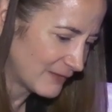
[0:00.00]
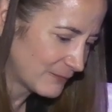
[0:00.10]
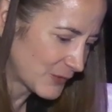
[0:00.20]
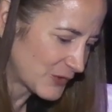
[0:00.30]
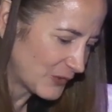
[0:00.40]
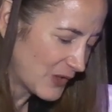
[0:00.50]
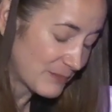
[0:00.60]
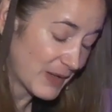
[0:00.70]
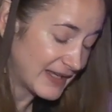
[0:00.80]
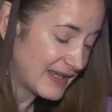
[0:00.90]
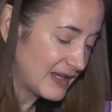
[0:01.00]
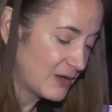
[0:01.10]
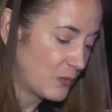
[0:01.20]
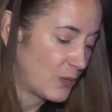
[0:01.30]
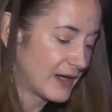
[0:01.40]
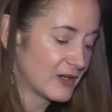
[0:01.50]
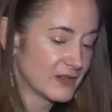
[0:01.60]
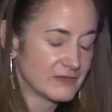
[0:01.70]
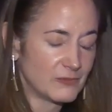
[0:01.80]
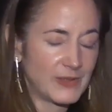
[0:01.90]
for so long, but
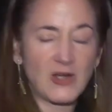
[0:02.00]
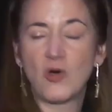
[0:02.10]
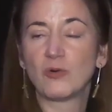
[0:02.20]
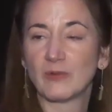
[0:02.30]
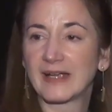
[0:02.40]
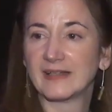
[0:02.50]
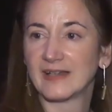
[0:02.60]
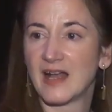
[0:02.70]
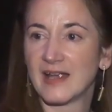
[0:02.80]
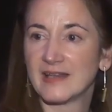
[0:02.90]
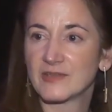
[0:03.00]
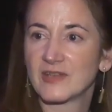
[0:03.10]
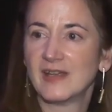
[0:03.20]
where we all recognize